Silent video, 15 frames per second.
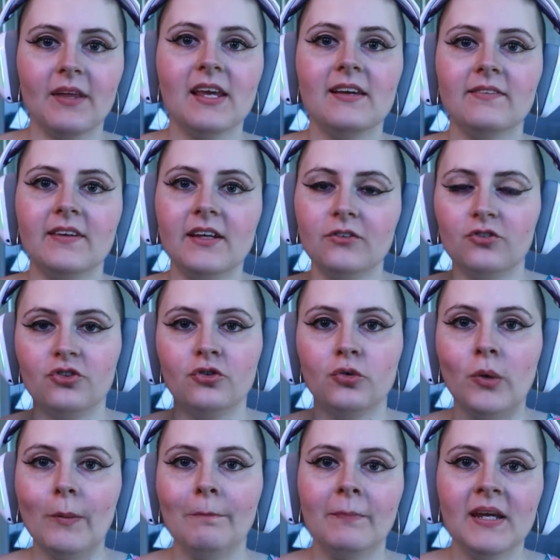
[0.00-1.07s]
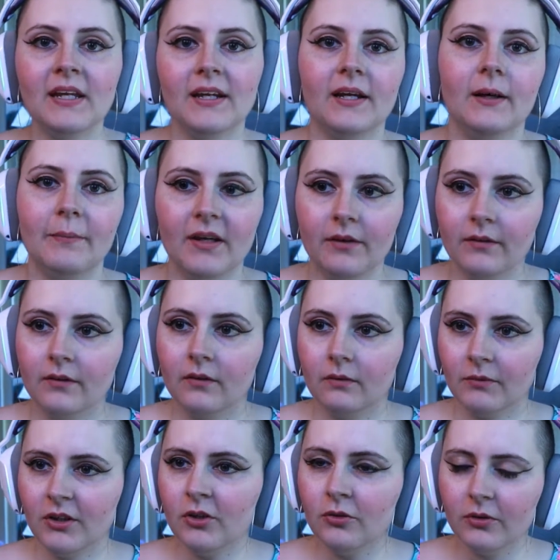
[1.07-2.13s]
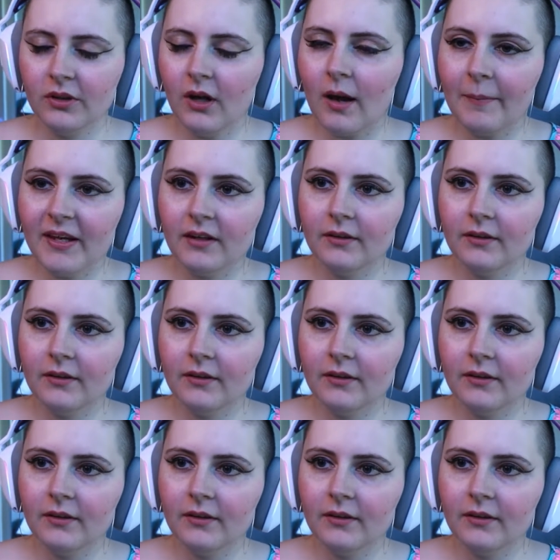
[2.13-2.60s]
easy to medium. Yummy!